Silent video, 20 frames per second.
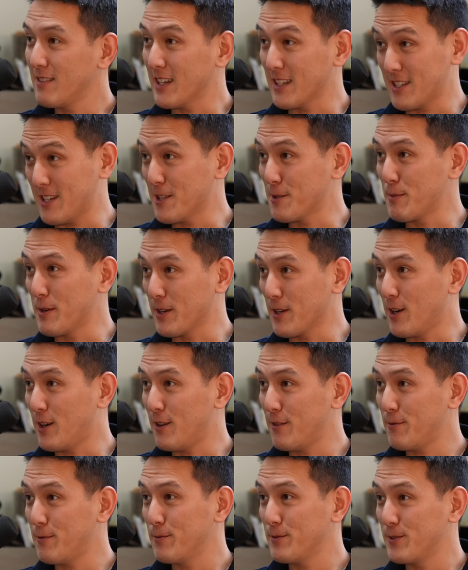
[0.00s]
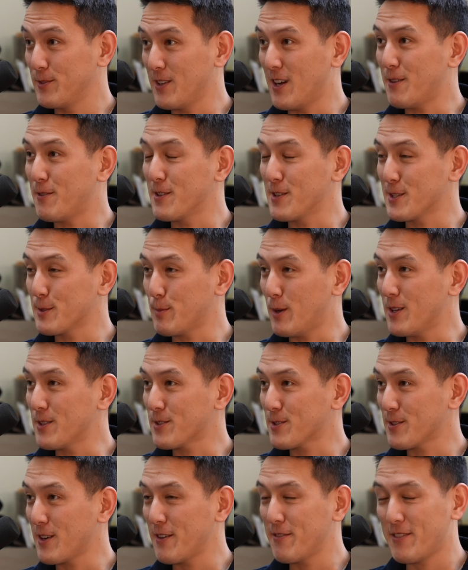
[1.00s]
like TaylorMade Golf do not want to
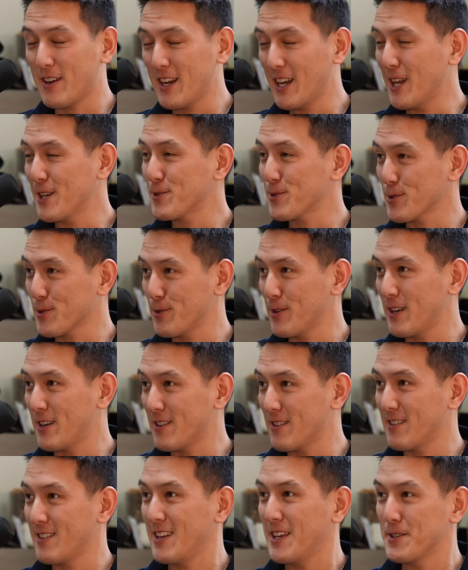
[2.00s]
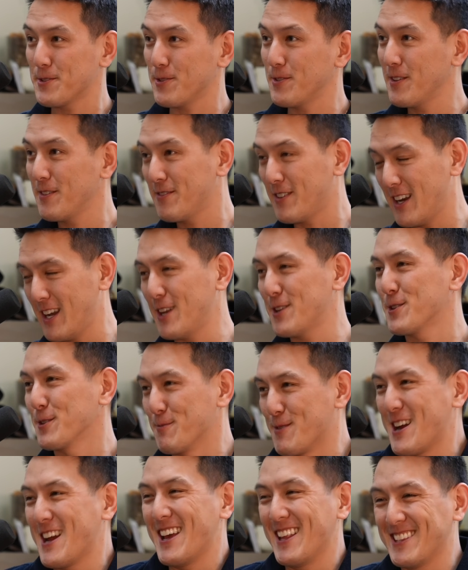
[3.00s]
sponsor a financial creator. It's only financial
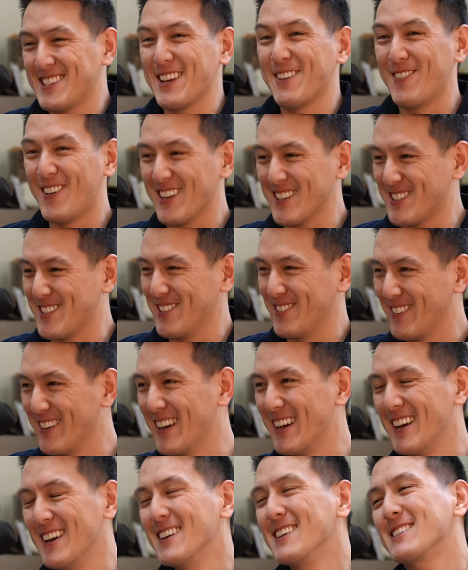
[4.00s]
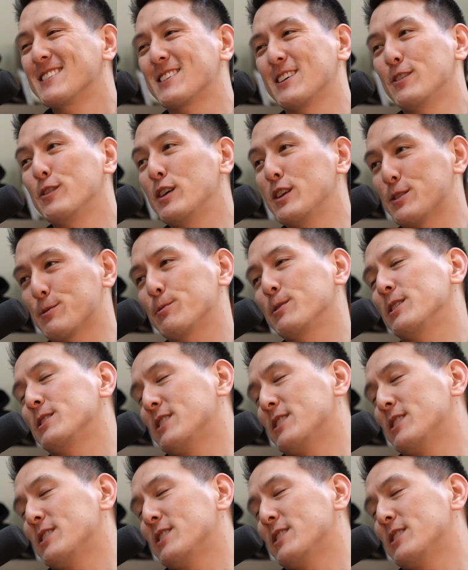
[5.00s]
brands that want to. So it's really